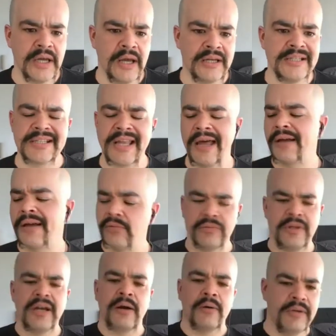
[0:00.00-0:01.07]
And he's like,
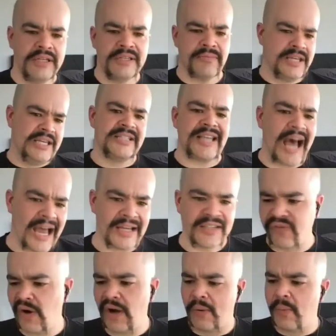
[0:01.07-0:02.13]
you know, he's high as
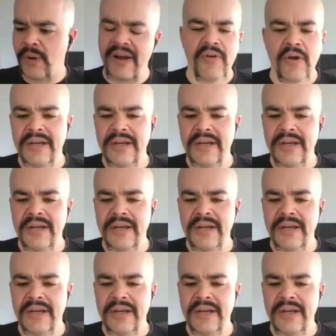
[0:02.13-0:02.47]
fuck or whatever.